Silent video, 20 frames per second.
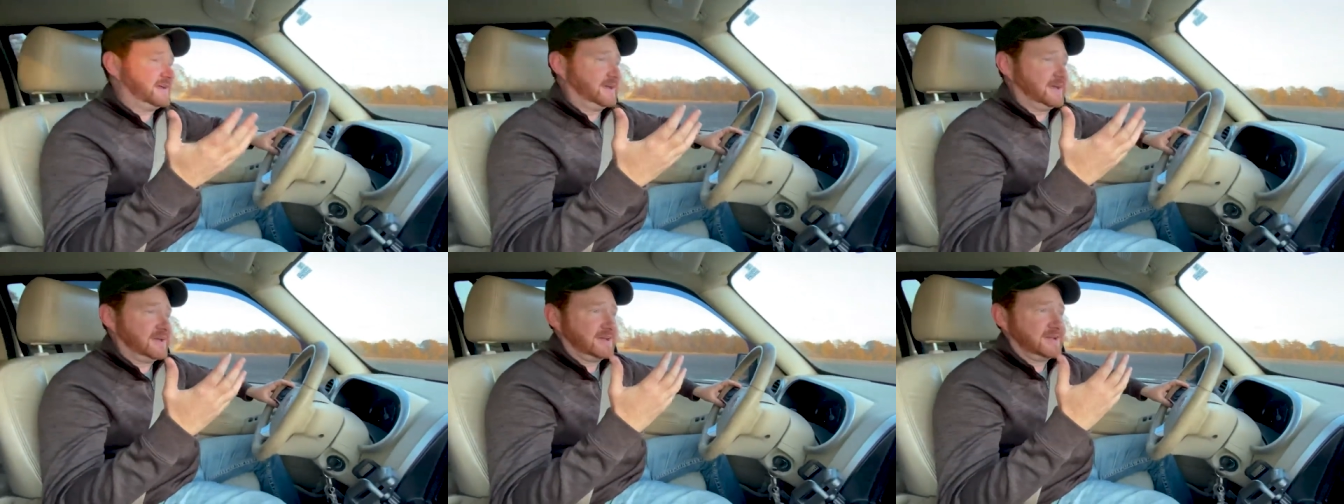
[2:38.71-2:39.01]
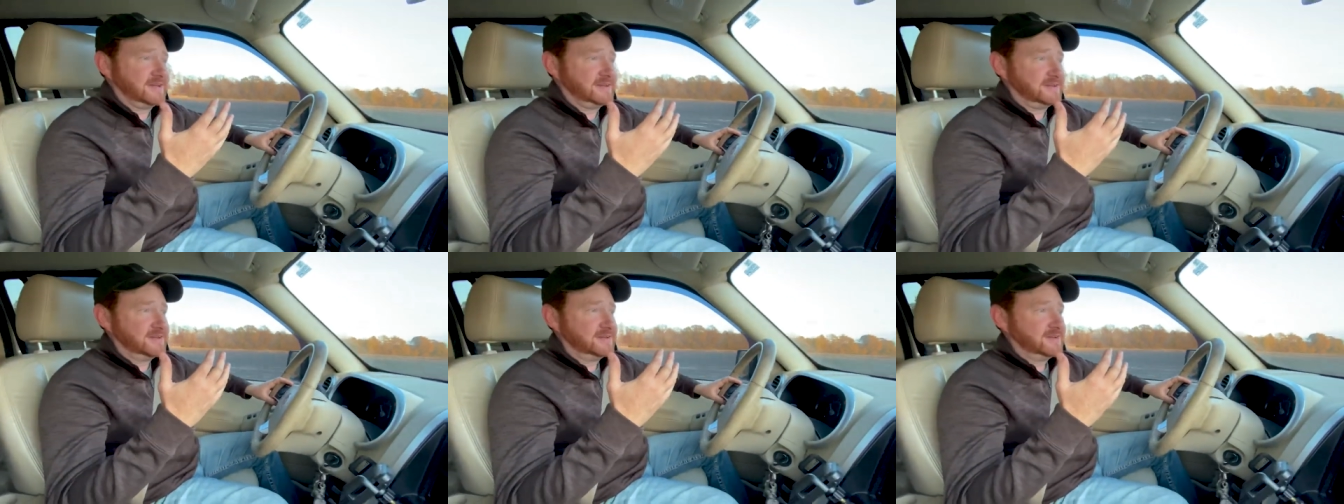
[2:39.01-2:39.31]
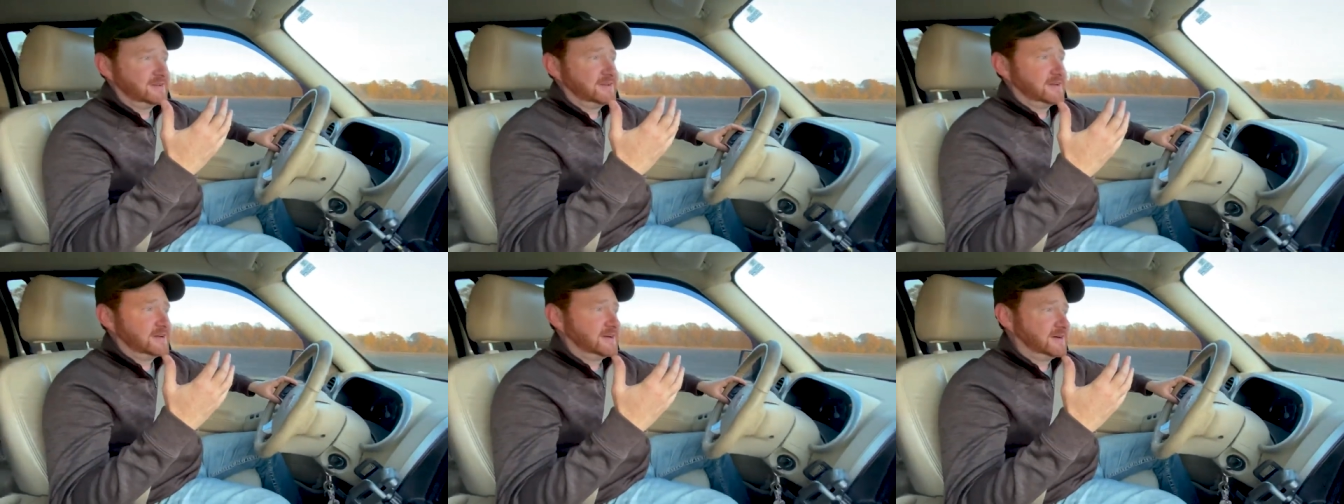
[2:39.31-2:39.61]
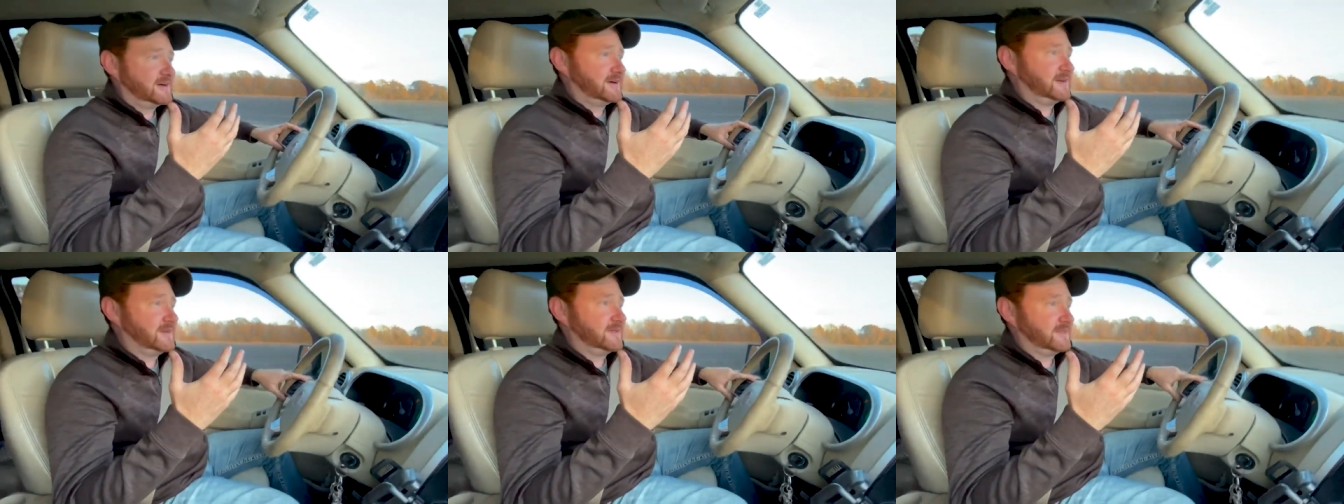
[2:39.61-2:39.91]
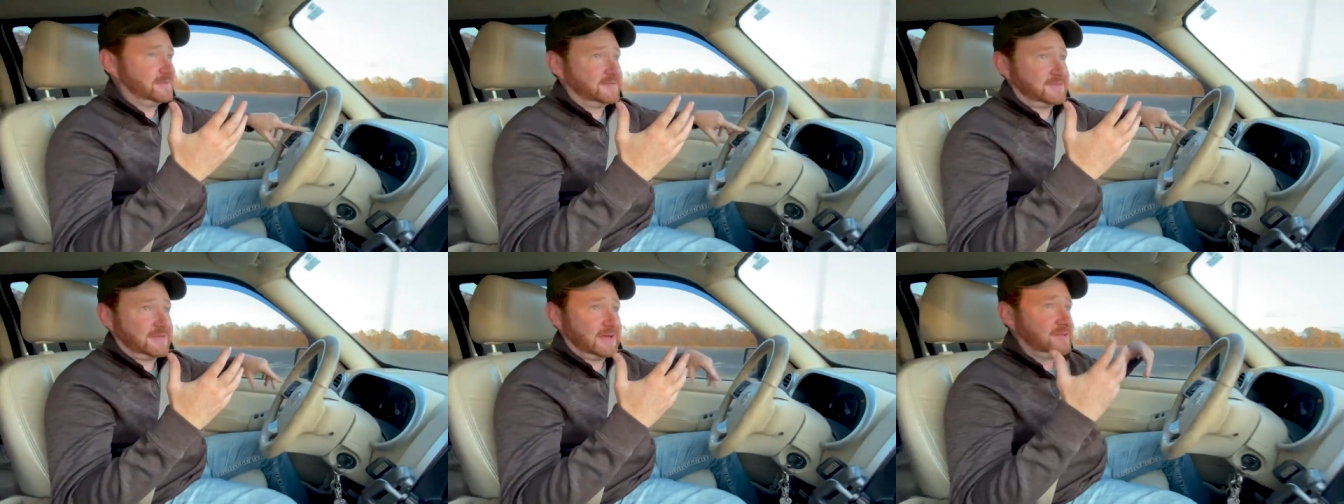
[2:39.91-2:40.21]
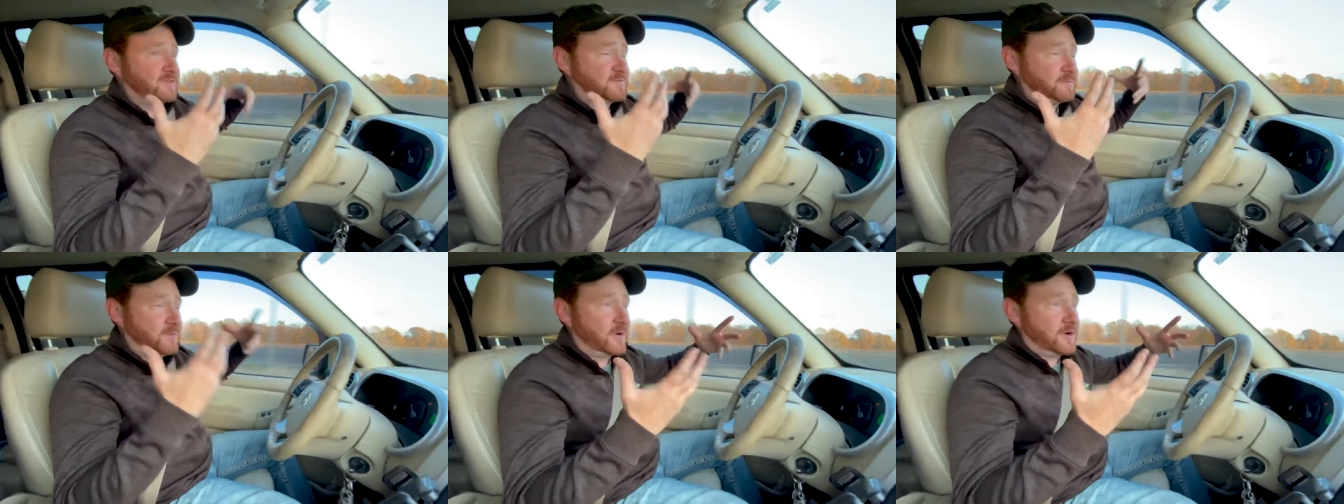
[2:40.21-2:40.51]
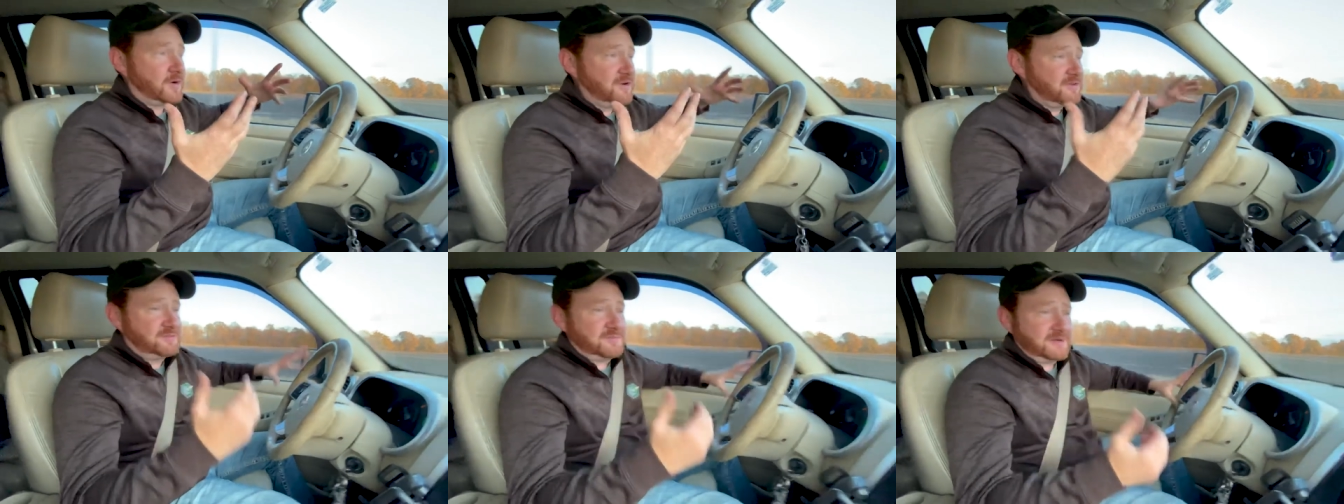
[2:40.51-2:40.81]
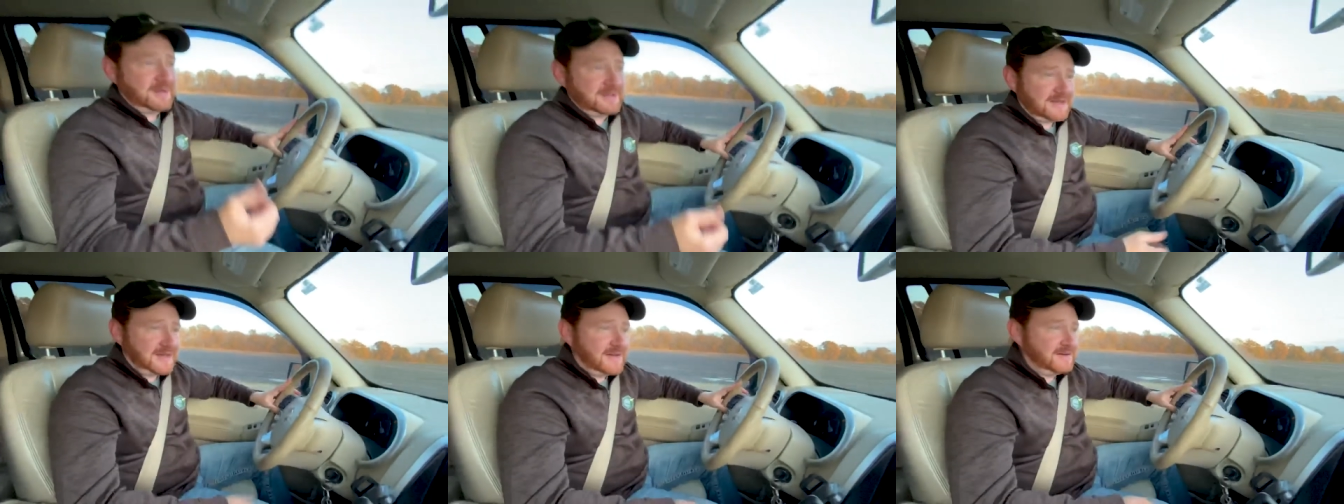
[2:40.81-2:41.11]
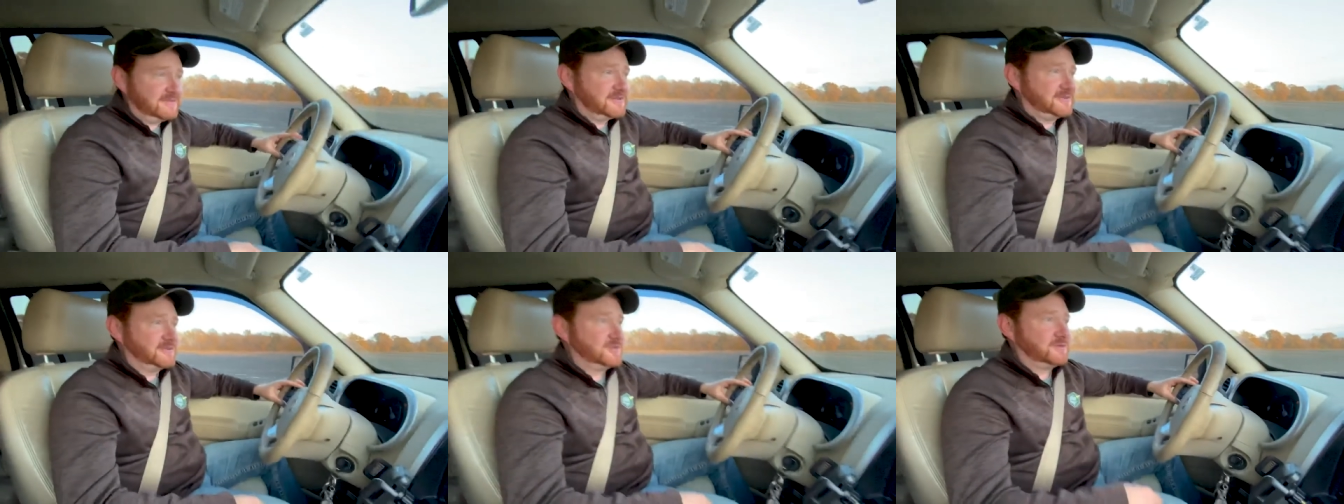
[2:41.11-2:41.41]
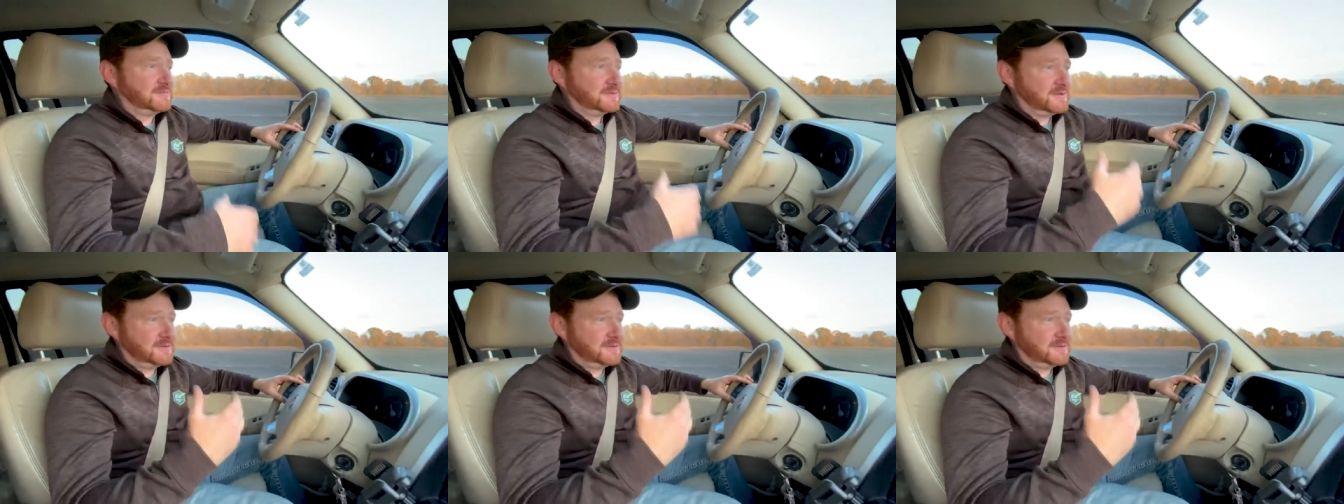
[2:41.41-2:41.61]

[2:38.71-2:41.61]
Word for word: and uh, that's part of my livelihood.